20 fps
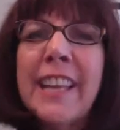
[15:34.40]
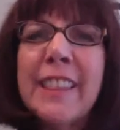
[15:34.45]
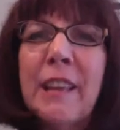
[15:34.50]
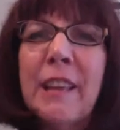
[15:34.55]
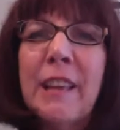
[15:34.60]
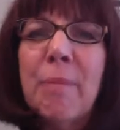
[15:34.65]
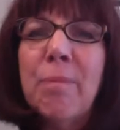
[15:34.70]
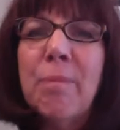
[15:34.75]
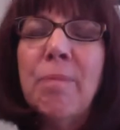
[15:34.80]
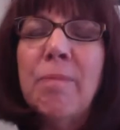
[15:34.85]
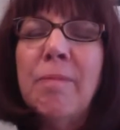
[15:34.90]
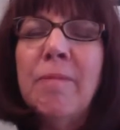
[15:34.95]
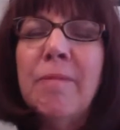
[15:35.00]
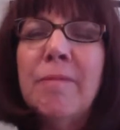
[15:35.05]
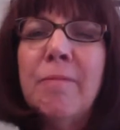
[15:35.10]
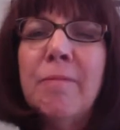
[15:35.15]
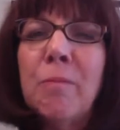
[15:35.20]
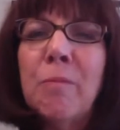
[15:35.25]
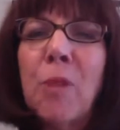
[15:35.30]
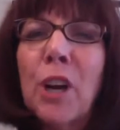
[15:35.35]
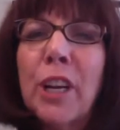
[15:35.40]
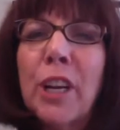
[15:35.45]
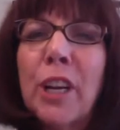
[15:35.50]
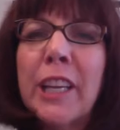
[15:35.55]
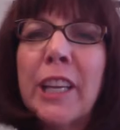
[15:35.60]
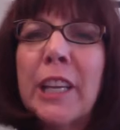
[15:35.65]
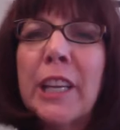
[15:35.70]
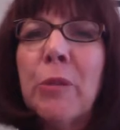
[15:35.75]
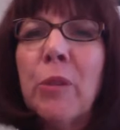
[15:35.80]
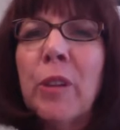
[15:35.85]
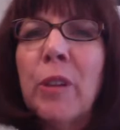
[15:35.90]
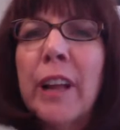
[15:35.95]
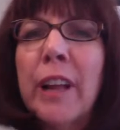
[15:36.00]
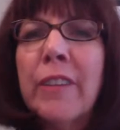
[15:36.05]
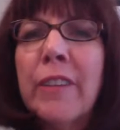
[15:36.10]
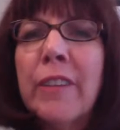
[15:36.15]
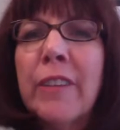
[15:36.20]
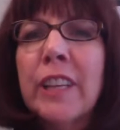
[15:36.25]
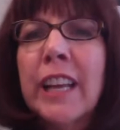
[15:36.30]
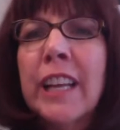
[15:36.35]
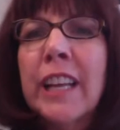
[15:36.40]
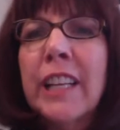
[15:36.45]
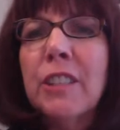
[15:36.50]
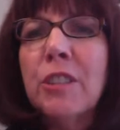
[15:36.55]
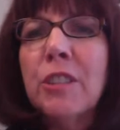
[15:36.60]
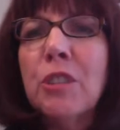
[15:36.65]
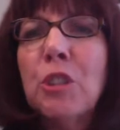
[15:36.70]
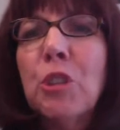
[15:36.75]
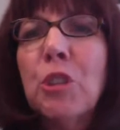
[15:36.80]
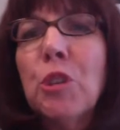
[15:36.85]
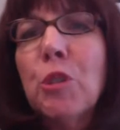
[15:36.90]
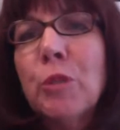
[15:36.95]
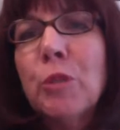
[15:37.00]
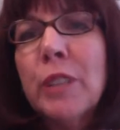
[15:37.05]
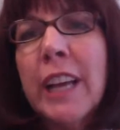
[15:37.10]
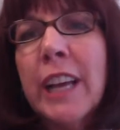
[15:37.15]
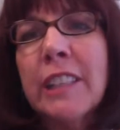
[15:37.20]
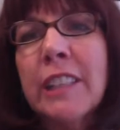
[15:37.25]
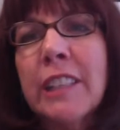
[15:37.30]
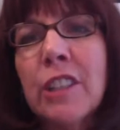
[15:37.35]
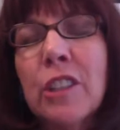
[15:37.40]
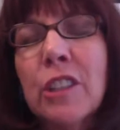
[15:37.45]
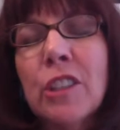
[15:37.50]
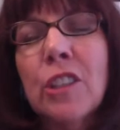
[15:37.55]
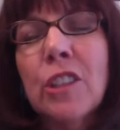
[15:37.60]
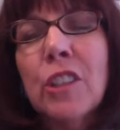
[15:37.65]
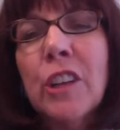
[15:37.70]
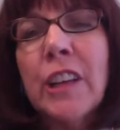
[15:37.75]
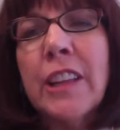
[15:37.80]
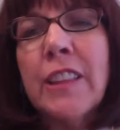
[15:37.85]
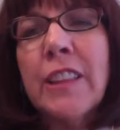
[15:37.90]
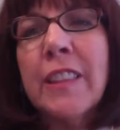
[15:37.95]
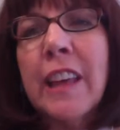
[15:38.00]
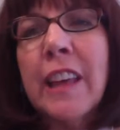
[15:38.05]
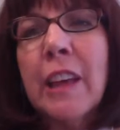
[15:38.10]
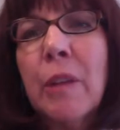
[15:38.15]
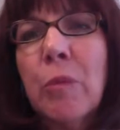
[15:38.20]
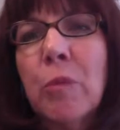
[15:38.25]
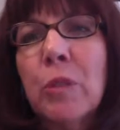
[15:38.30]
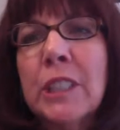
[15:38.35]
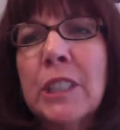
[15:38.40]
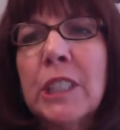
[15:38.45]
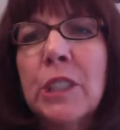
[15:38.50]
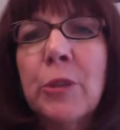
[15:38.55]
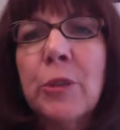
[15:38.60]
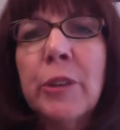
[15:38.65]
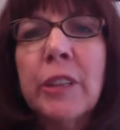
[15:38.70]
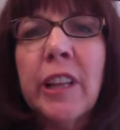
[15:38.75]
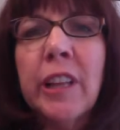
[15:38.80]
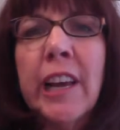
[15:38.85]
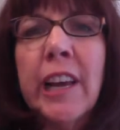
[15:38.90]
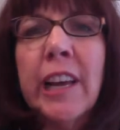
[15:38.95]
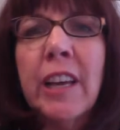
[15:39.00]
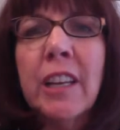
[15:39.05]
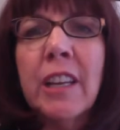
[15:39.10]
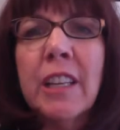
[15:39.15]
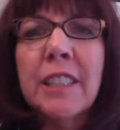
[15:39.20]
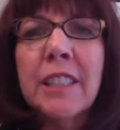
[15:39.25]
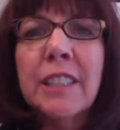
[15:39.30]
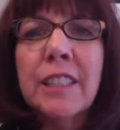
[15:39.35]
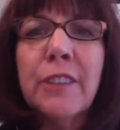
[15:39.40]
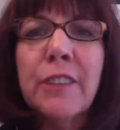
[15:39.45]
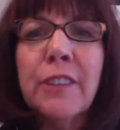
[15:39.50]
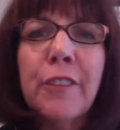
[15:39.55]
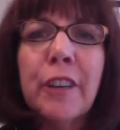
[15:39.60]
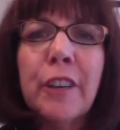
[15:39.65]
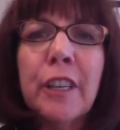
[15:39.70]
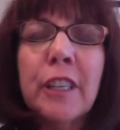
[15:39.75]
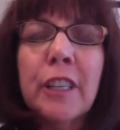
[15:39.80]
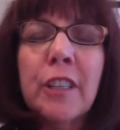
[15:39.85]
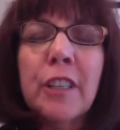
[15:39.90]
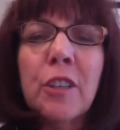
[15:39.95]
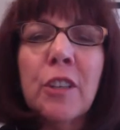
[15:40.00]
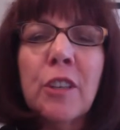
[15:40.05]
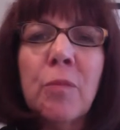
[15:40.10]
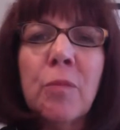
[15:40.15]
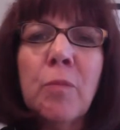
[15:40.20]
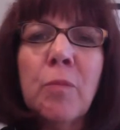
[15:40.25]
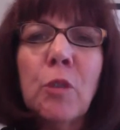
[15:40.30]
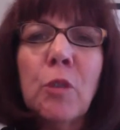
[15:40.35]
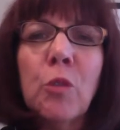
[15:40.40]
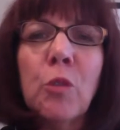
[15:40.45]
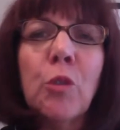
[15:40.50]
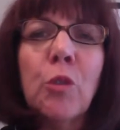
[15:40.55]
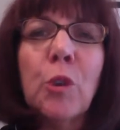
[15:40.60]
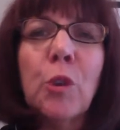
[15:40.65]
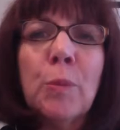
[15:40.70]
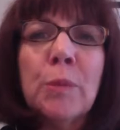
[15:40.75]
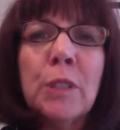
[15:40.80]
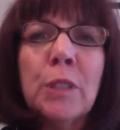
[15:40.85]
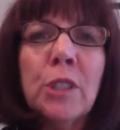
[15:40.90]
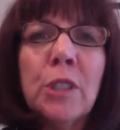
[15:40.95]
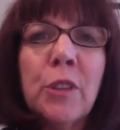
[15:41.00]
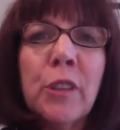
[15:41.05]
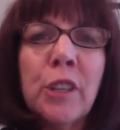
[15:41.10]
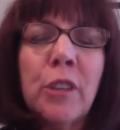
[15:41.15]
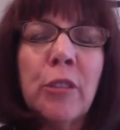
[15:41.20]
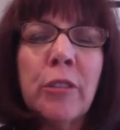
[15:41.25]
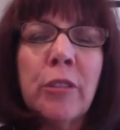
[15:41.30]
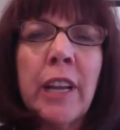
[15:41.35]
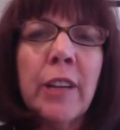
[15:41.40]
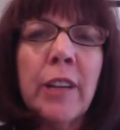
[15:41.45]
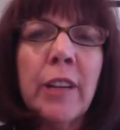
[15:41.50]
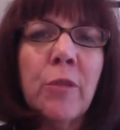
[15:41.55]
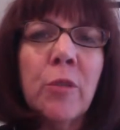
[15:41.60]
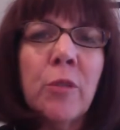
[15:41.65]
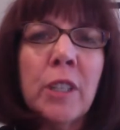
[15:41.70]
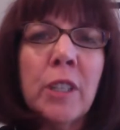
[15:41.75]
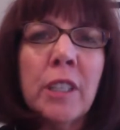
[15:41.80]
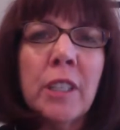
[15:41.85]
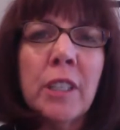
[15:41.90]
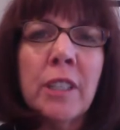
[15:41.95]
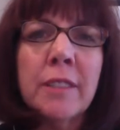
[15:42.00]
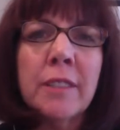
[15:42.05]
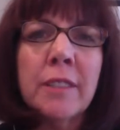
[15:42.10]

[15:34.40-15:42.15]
that marketing will ever get too technical and that we'll need to rely on a different group to do the creative work?